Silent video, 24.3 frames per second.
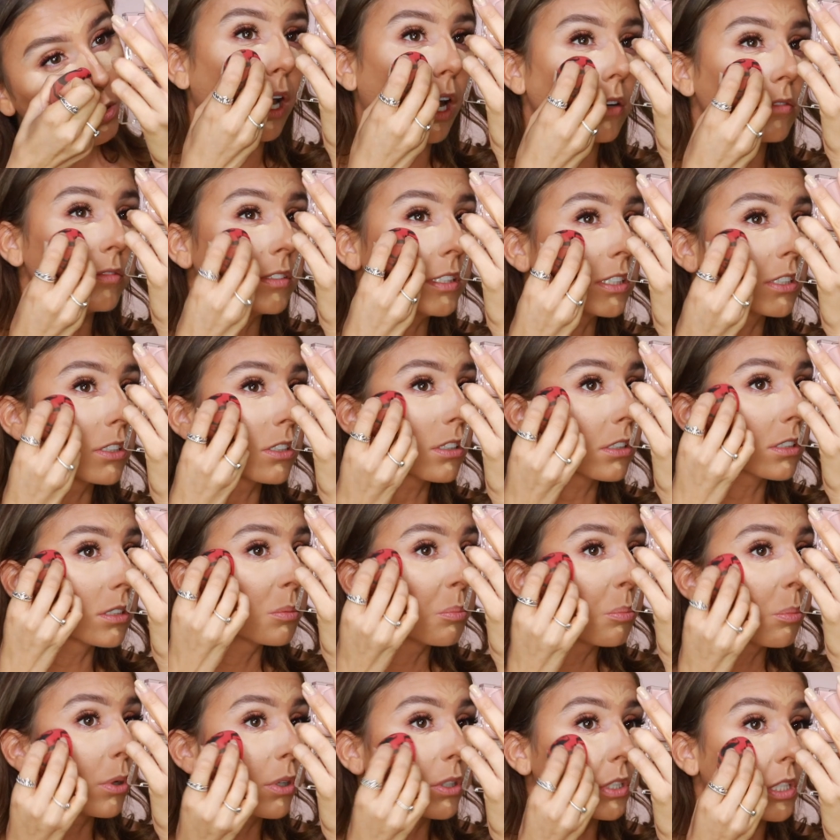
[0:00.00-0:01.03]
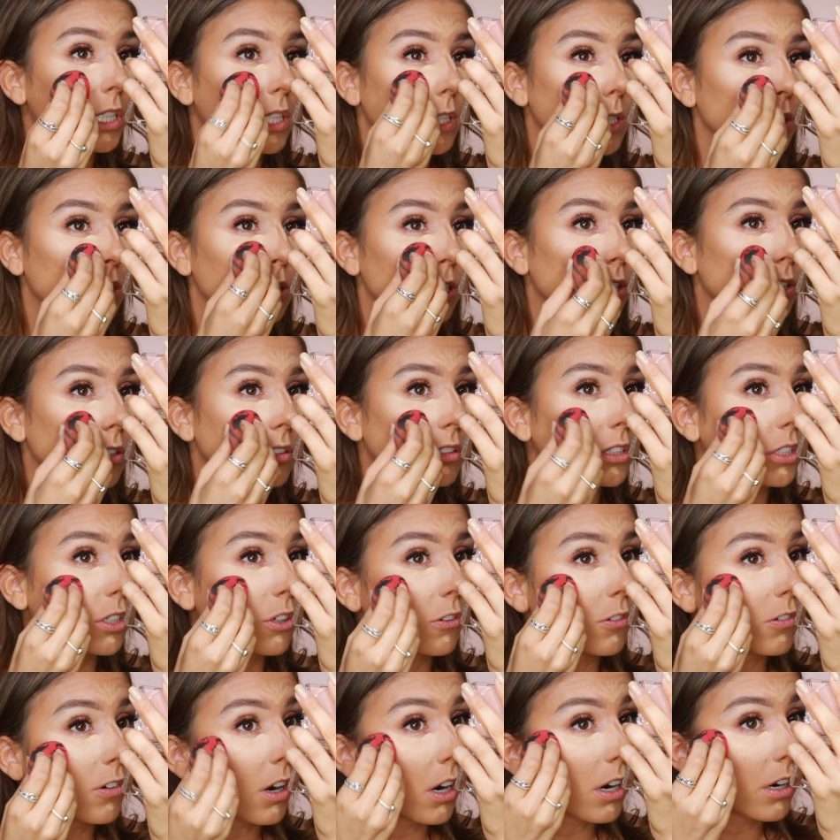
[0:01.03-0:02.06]
Coverage looks pretty good
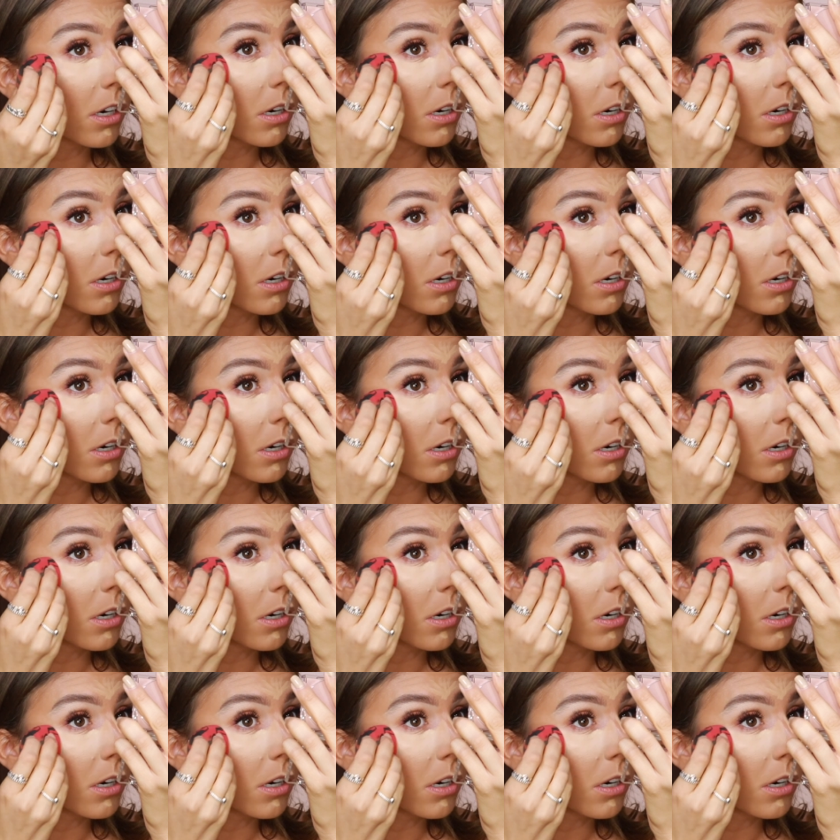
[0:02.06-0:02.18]
so far.